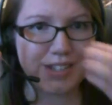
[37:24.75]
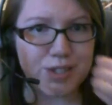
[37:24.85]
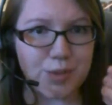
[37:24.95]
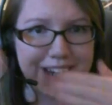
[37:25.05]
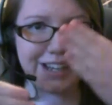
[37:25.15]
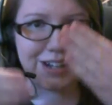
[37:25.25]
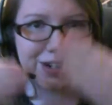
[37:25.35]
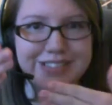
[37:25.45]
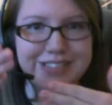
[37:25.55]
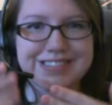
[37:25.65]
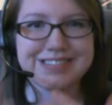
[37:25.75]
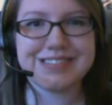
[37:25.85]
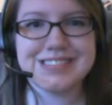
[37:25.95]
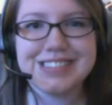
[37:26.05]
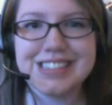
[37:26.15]
Do what now?
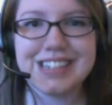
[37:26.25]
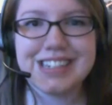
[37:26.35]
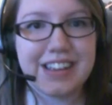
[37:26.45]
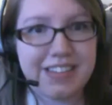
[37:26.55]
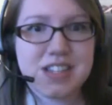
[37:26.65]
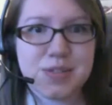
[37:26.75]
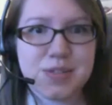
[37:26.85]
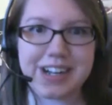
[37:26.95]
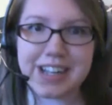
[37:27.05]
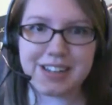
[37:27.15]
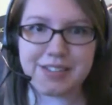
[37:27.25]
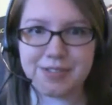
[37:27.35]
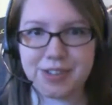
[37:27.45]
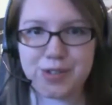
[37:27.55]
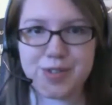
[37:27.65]
That's where I get
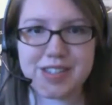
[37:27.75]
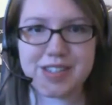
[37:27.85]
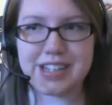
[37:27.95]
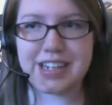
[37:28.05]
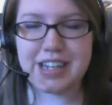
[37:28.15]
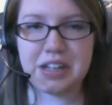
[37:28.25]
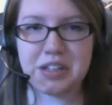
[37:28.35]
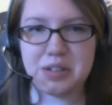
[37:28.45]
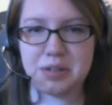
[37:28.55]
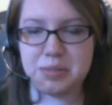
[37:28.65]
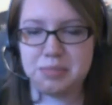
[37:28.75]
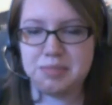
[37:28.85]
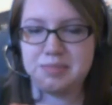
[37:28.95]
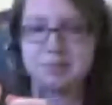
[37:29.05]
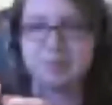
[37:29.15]
confused. Like,
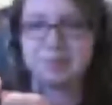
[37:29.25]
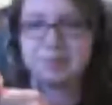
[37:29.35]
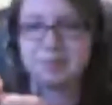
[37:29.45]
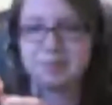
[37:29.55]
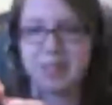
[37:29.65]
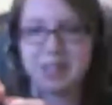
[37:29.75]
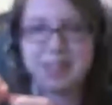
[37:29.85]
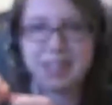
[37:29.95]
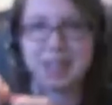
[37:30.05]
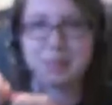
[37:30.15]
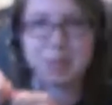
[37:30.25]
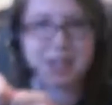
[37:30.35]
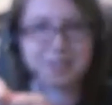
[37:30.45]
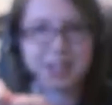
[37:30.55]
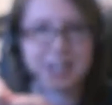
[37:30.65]
I think I may
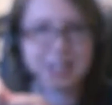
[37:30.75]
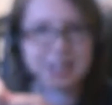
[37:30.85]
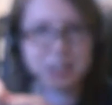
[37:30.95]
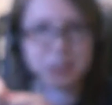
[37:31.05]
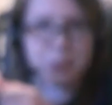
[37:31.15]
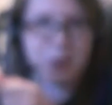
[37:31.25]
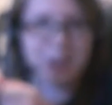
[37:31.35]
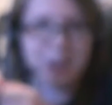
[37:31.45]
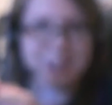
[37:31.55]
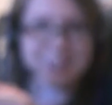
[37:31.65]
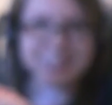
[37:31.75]
have cut this wrong.